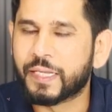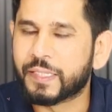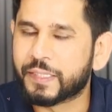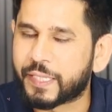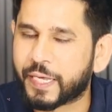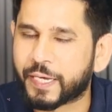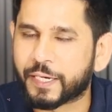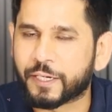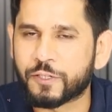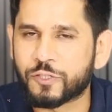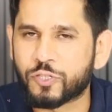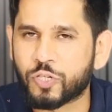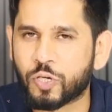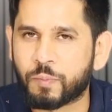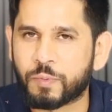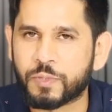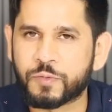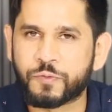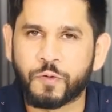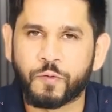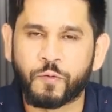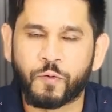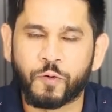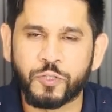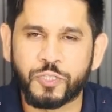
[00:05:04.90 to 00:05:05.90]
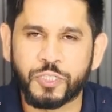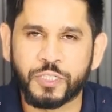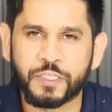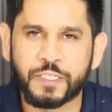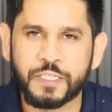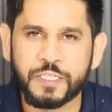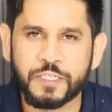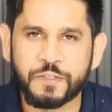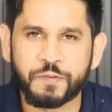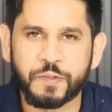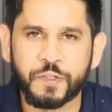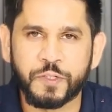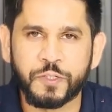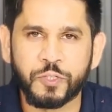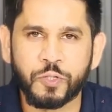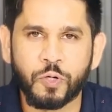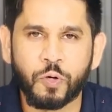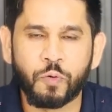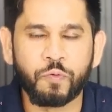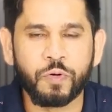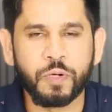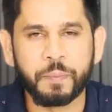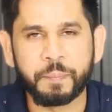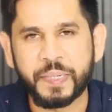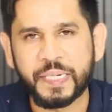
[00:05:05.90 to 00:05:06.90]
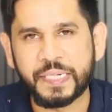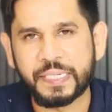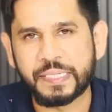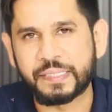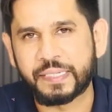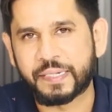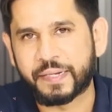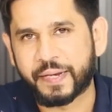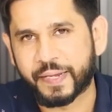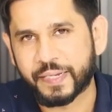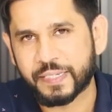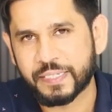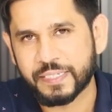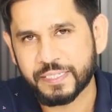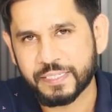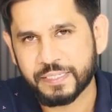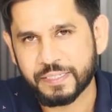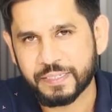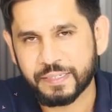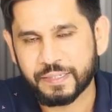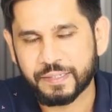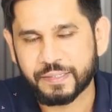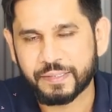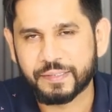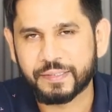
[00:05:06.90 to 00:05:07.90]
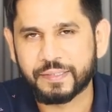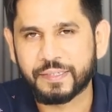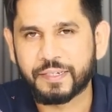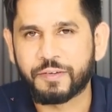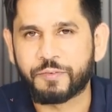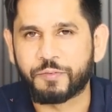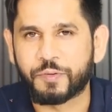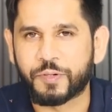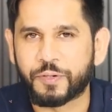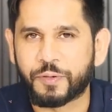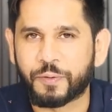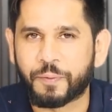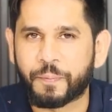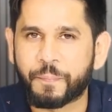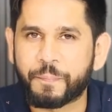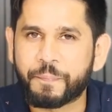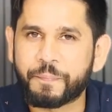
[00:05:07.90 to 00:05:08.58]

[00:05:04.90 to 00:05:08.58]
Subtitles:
Thank you so much for watching this video. We'll meet in the next video.